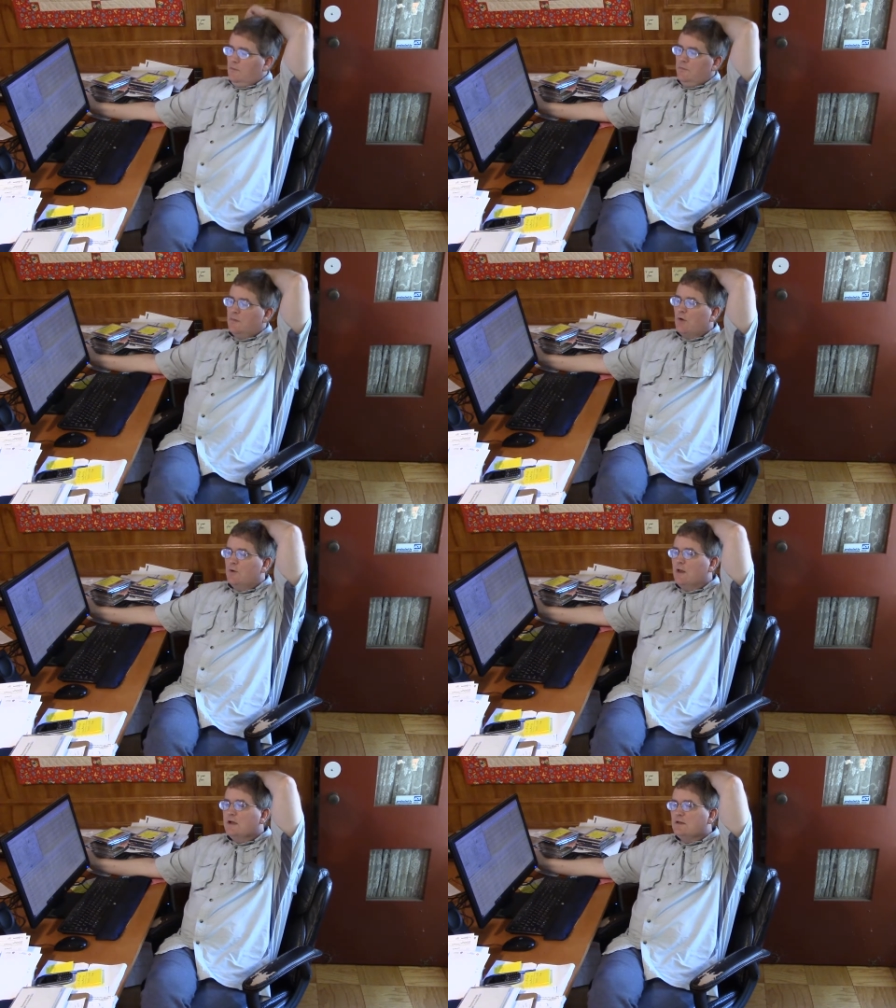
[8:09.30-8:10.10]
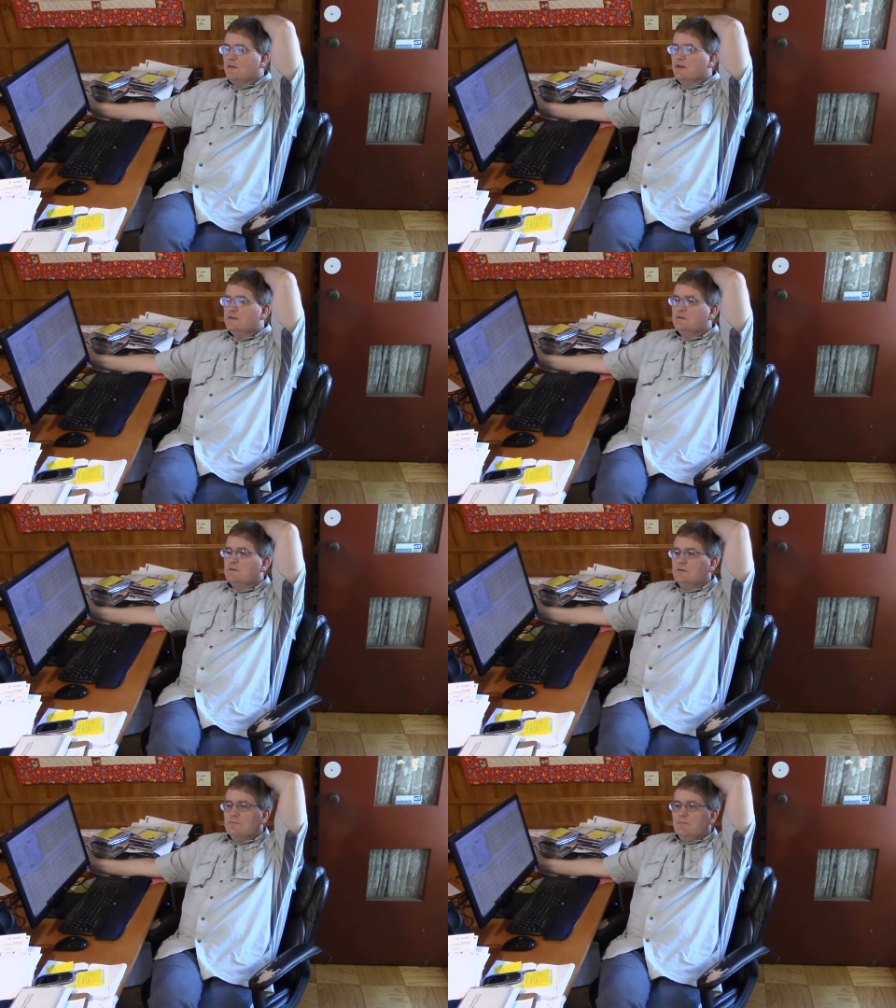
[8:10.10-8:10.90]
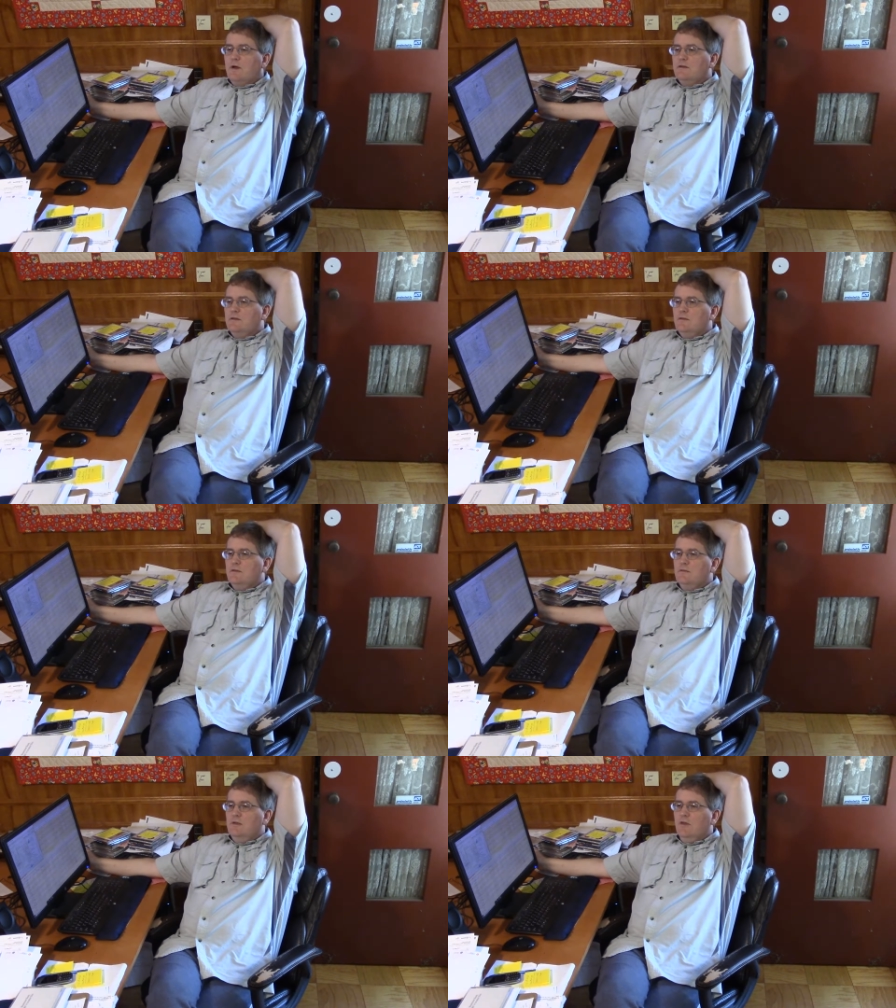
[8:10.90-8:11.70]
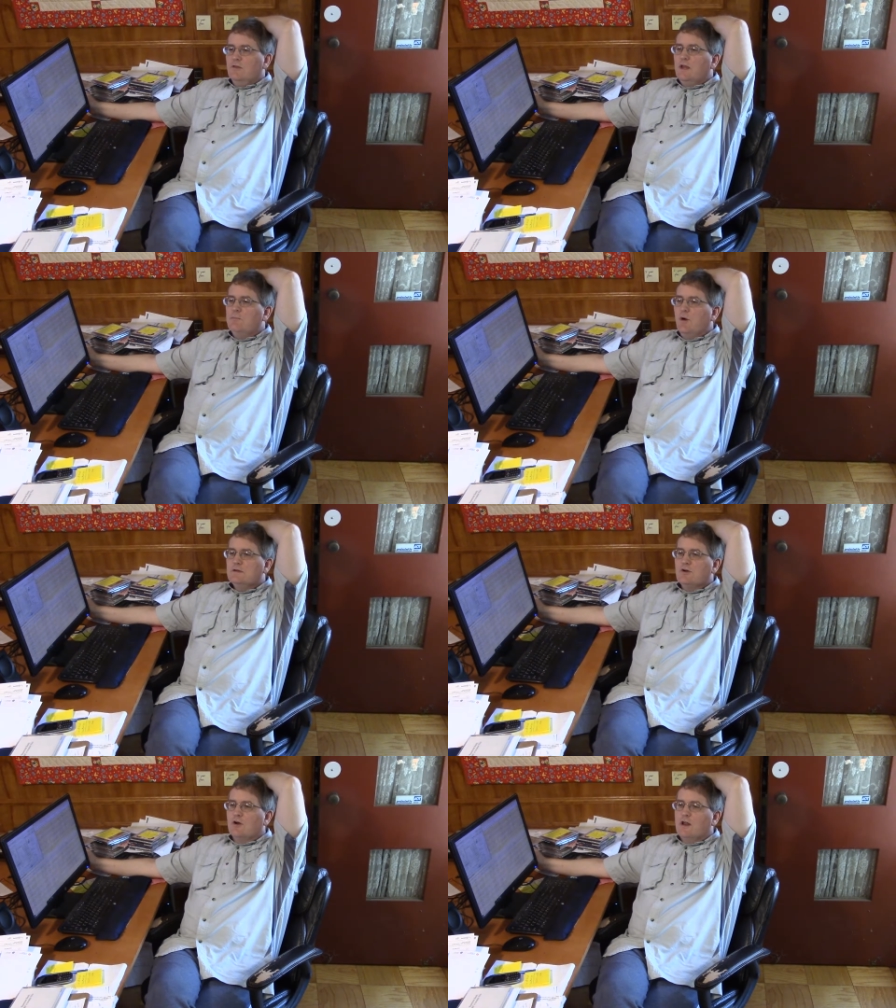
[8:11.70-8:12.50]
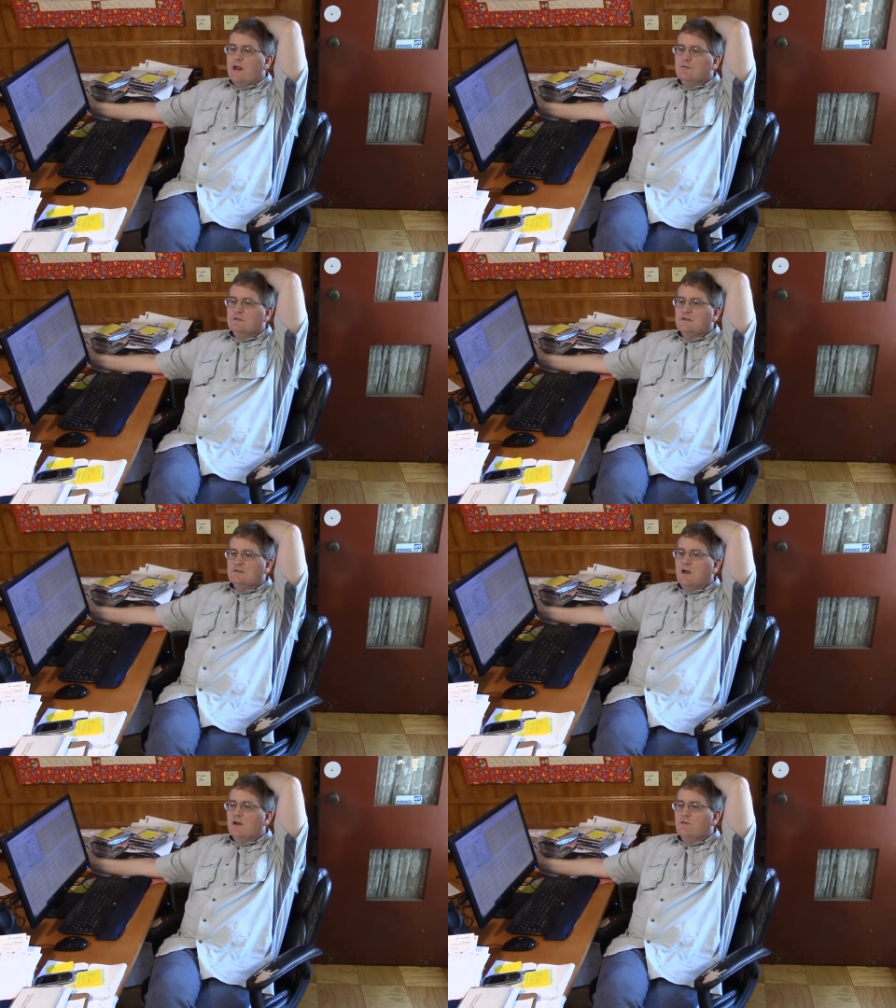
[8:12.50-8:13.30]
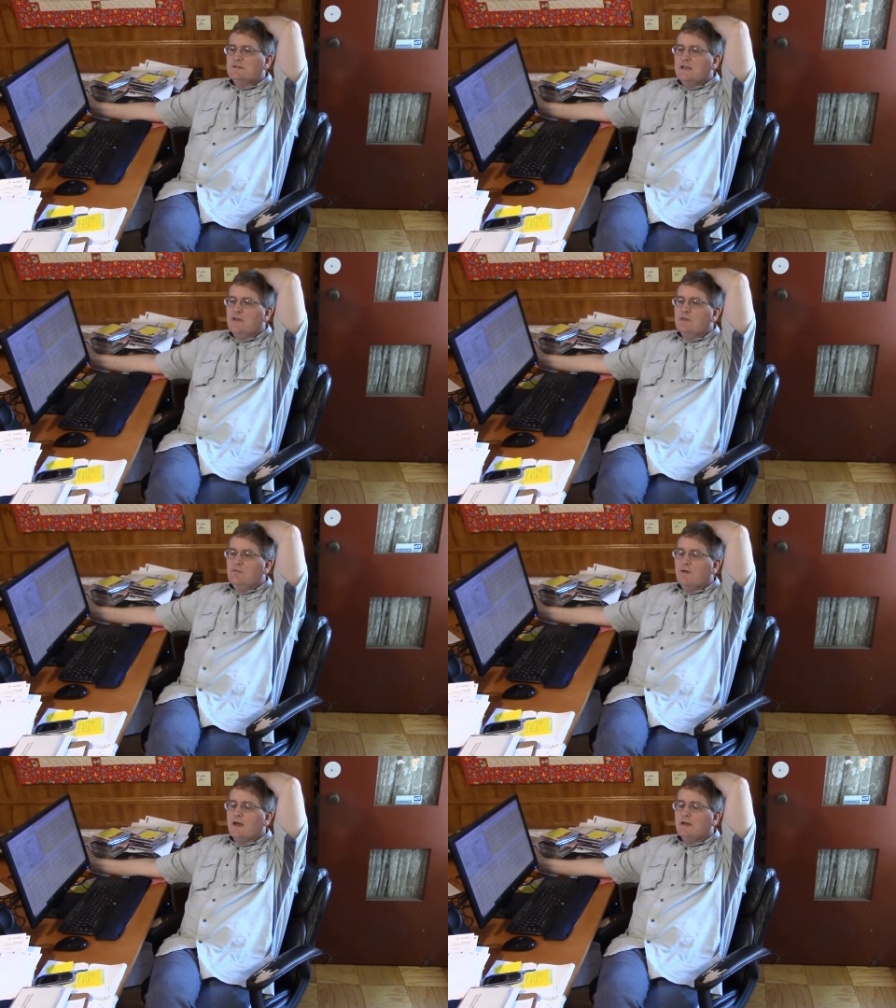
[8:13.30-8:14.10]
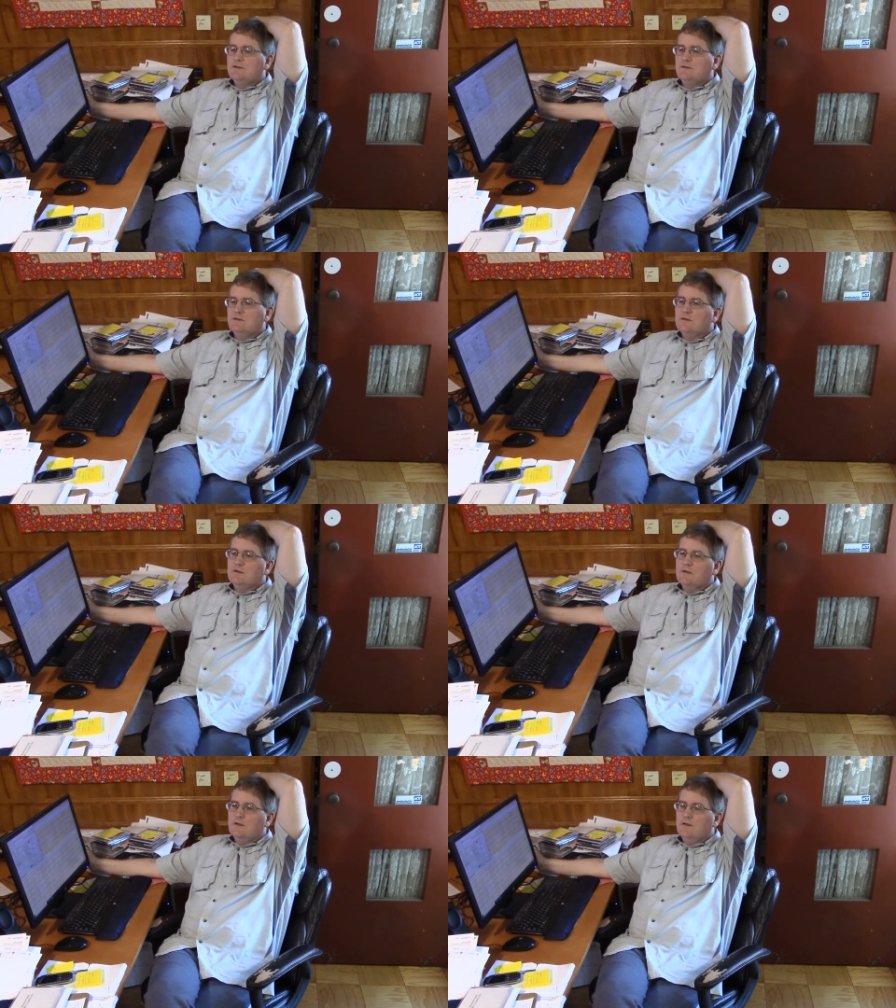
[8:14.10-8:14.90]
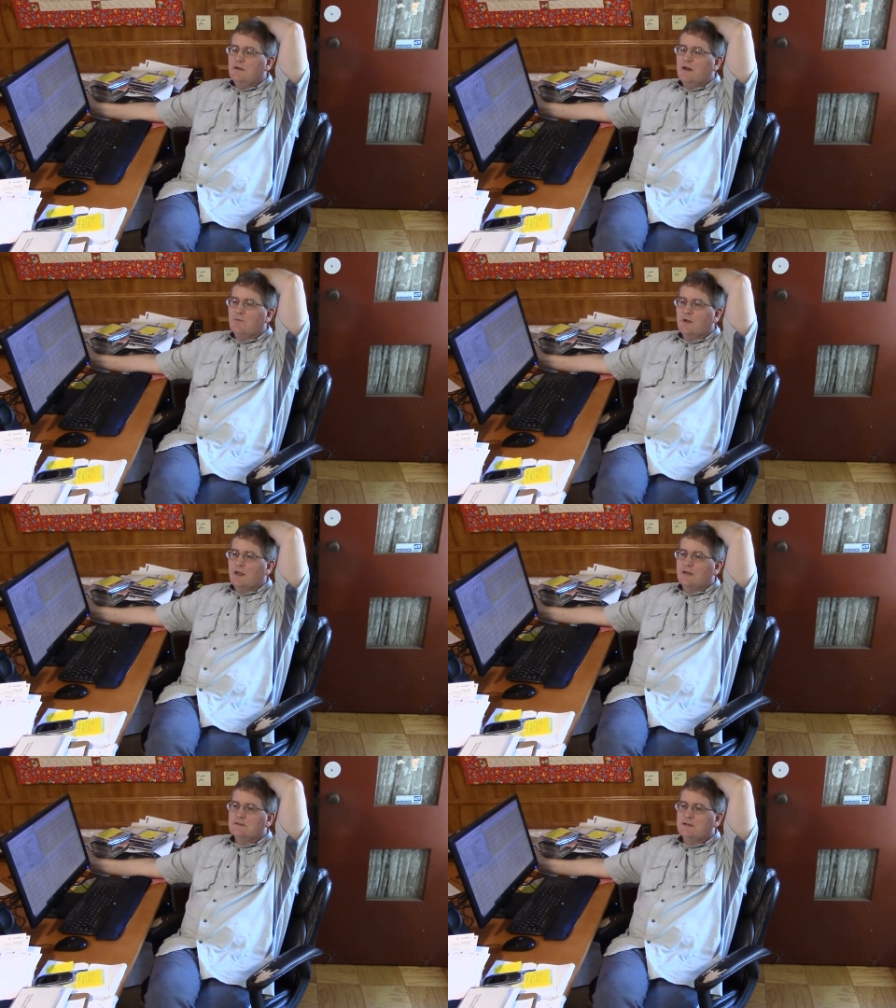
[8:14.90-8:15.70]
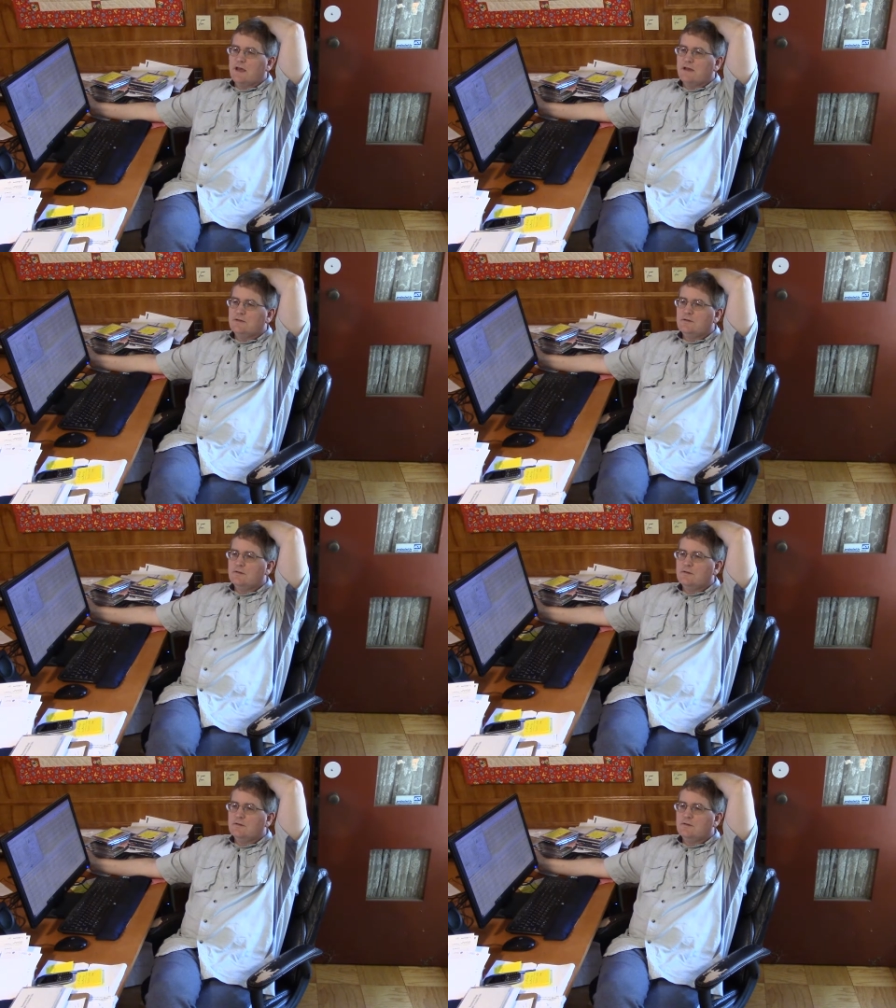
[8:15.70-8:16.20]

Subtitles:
So I realized on this, the tempo I started at was just kind of insanely fast, and I realized that,